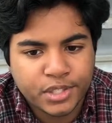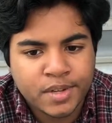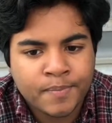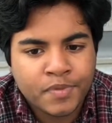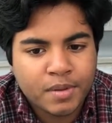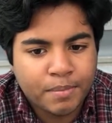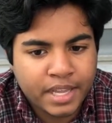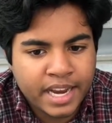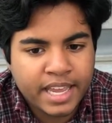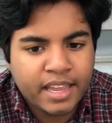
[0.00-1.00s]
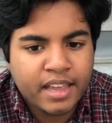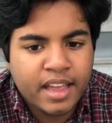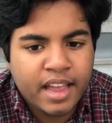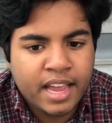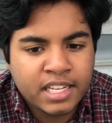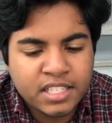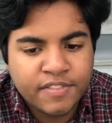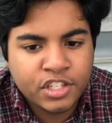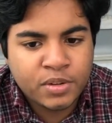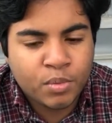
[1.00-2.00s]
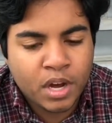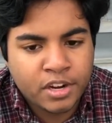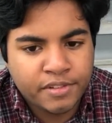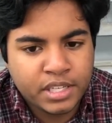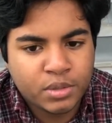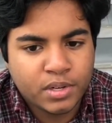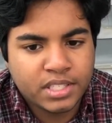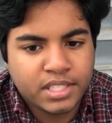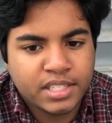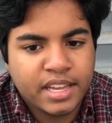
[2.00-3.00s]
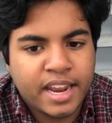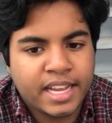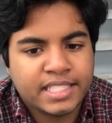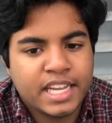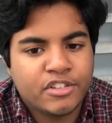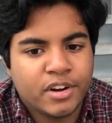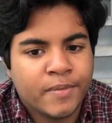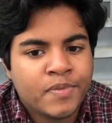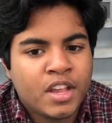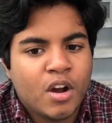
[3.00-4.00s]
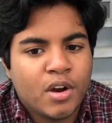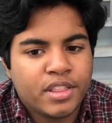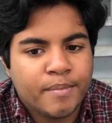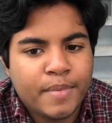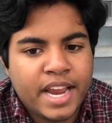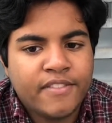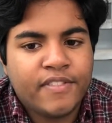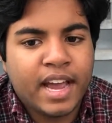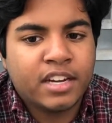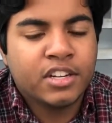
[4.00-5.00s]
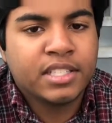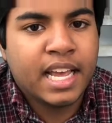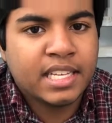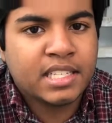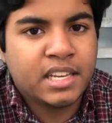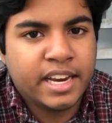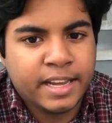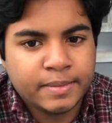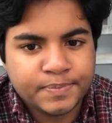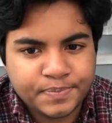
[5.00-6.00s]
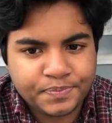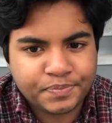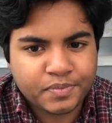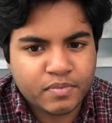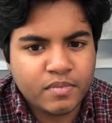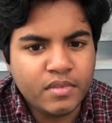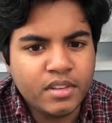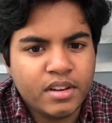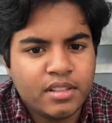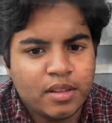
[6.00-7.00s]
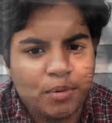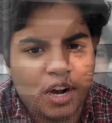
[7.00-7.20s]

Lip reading: use, planning, insufficient water resources, and etc. are the main factors escalating the